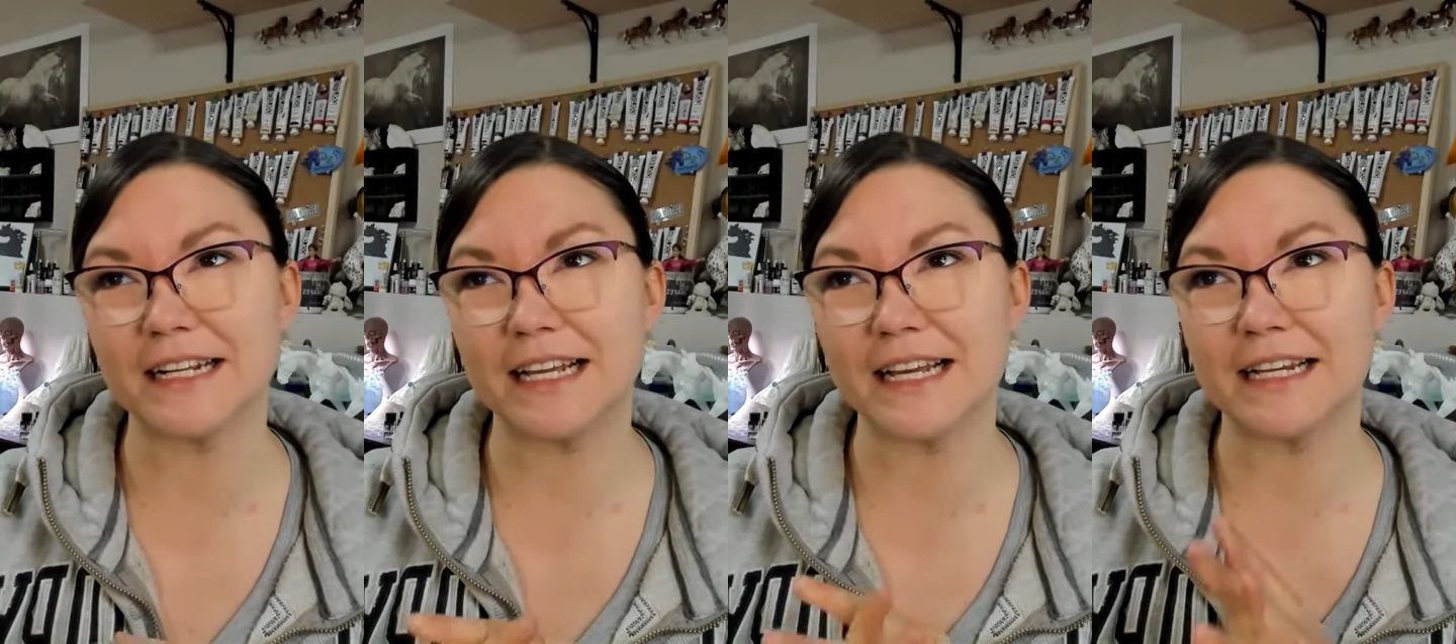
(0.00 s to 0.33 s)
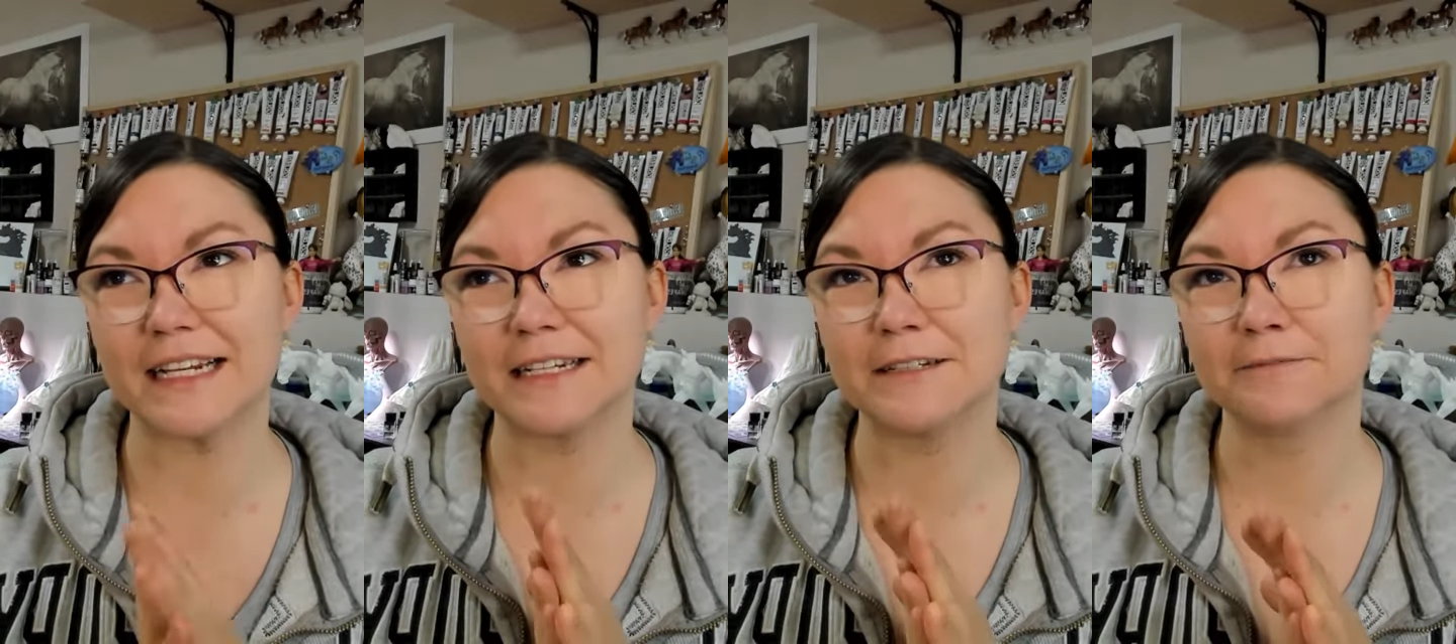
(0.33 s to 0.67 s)

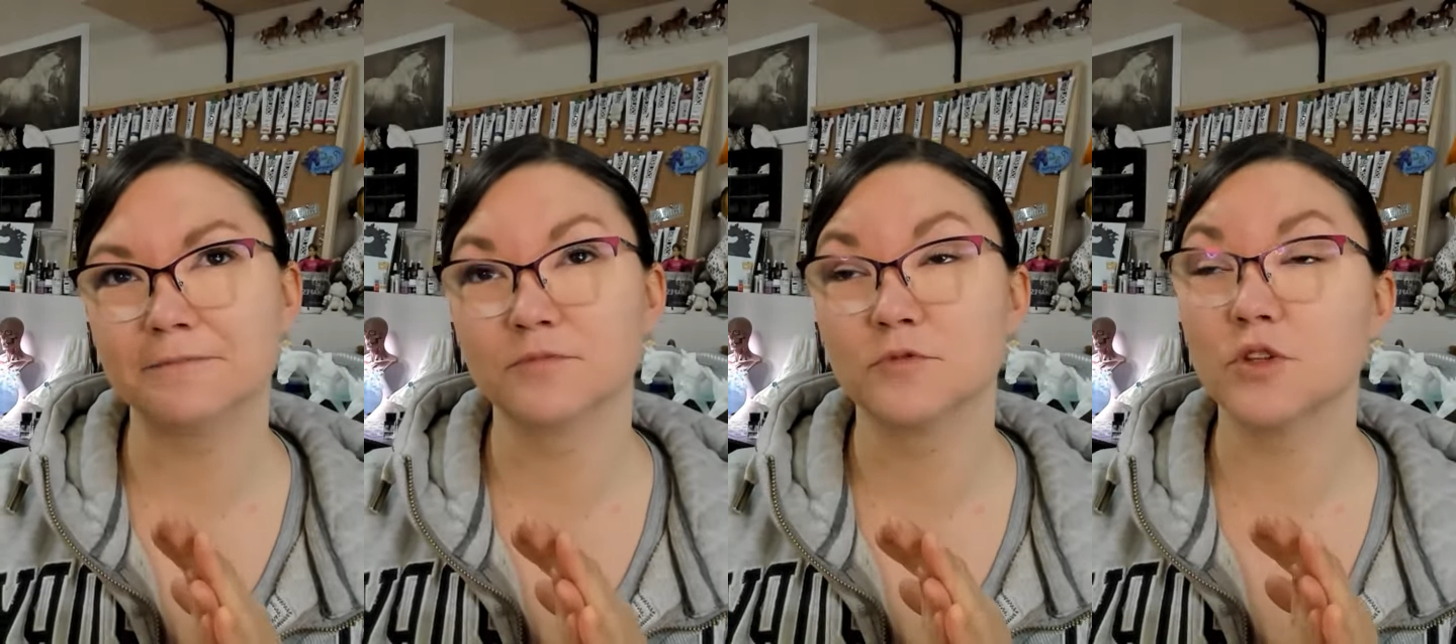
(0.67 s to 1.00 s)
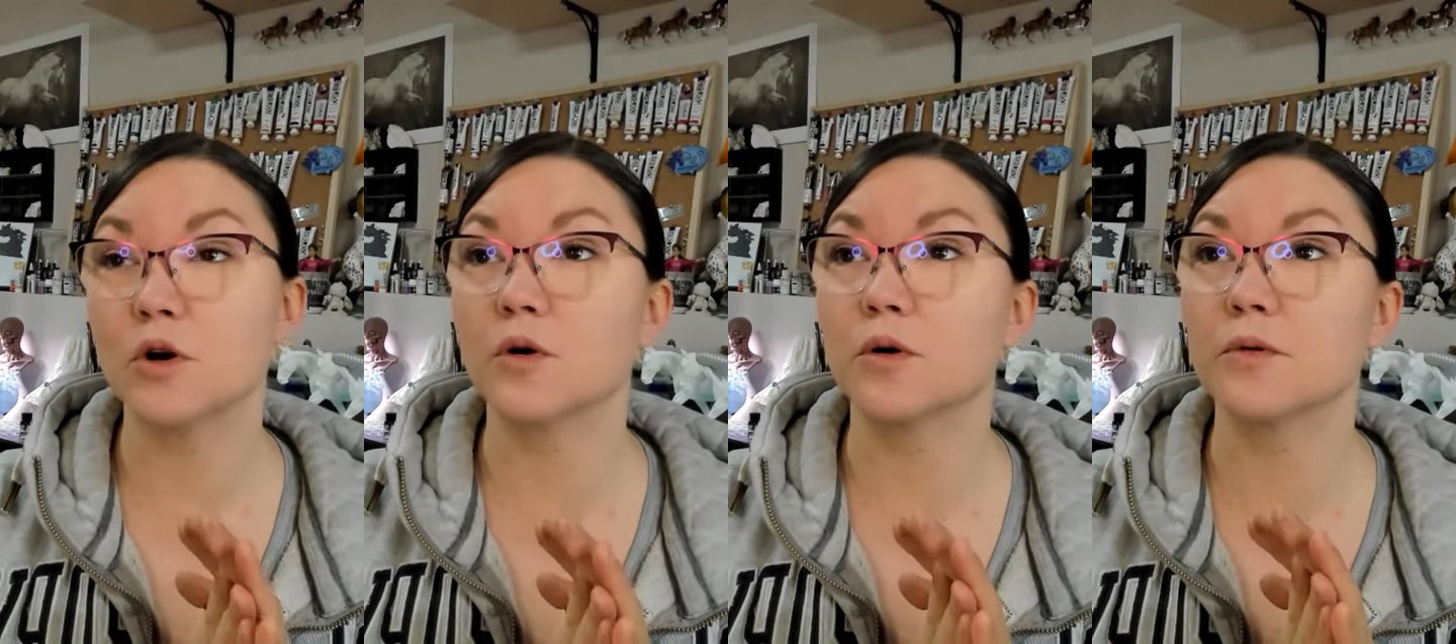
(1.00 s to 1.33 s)
like,
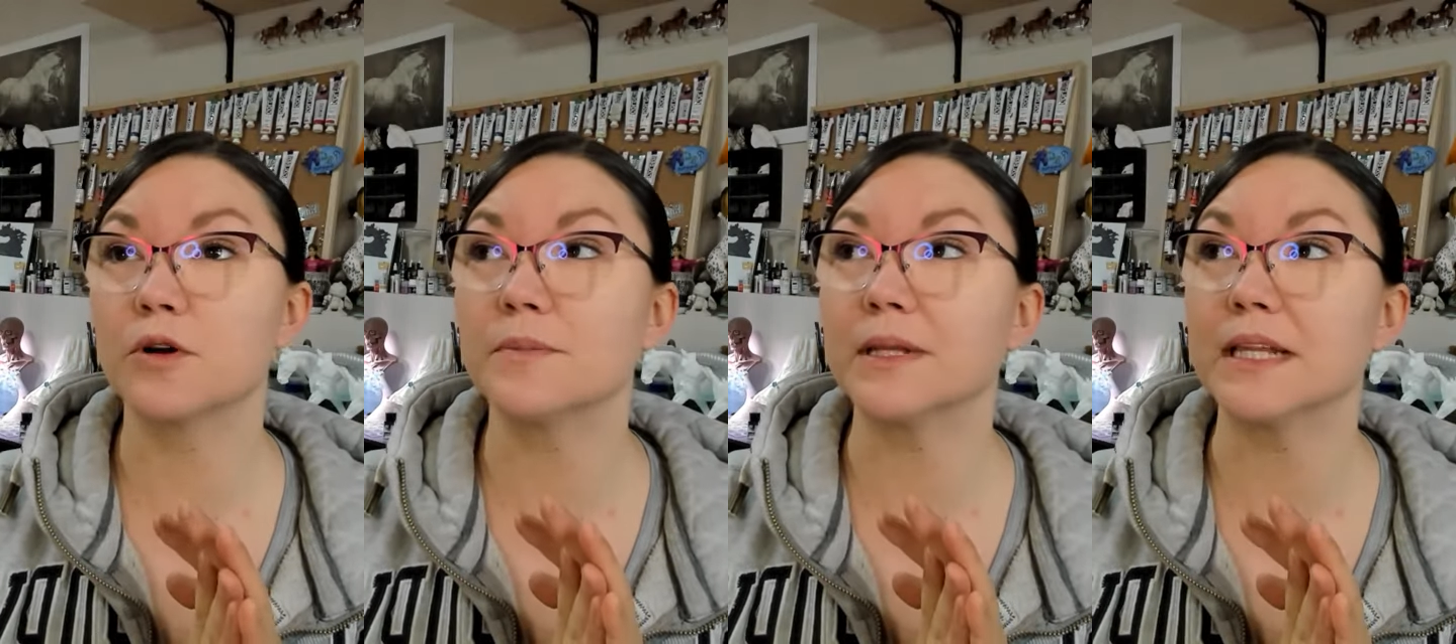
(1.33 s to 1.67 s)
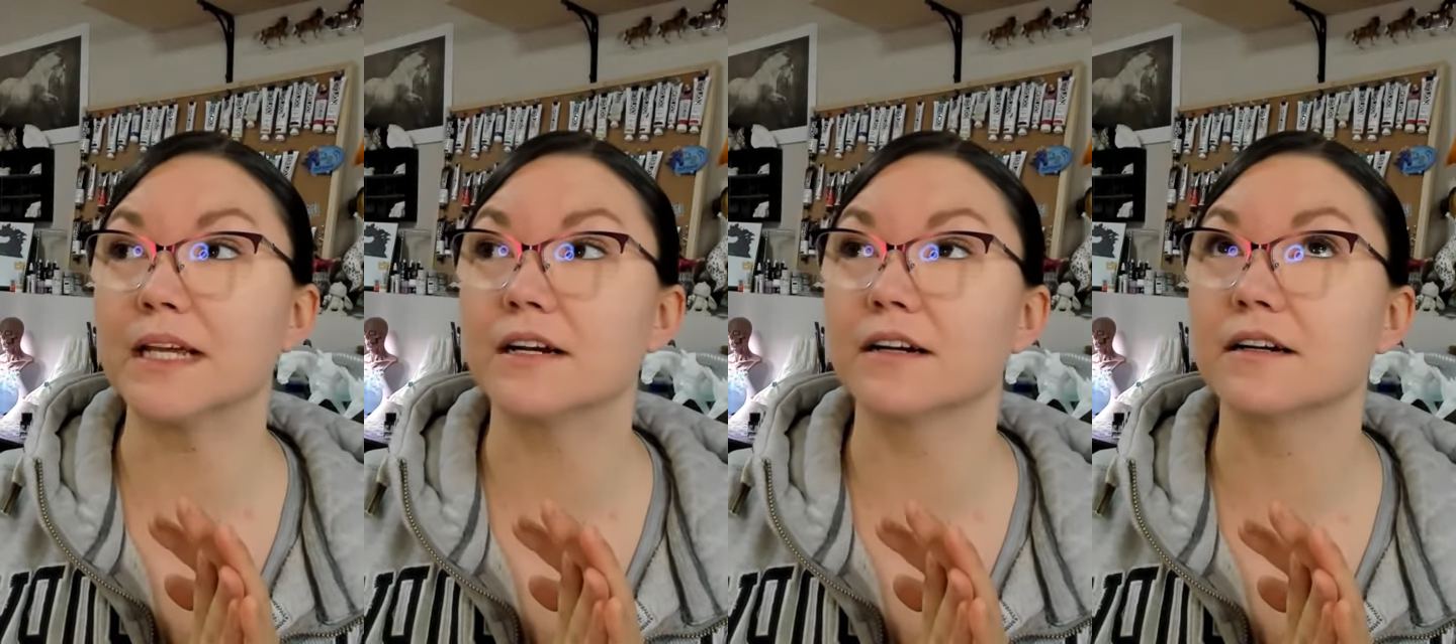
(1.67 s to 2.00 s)
no, it would have been
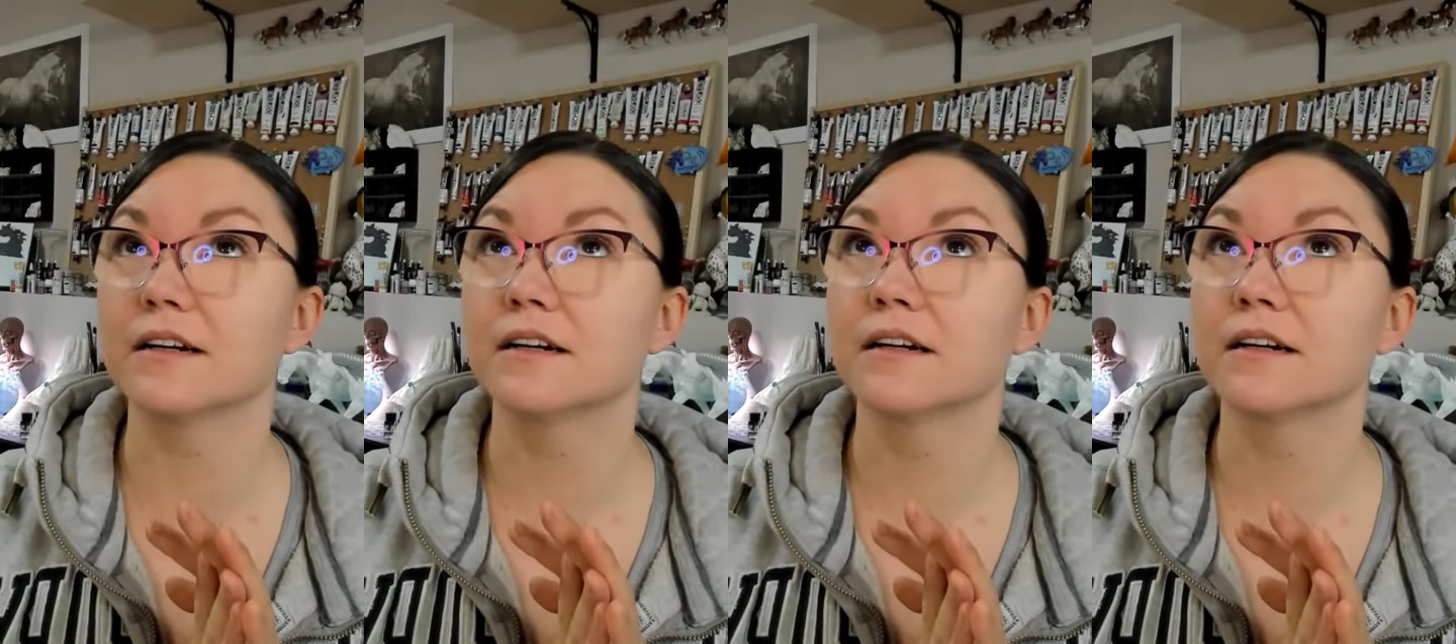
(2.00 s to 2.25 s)
later.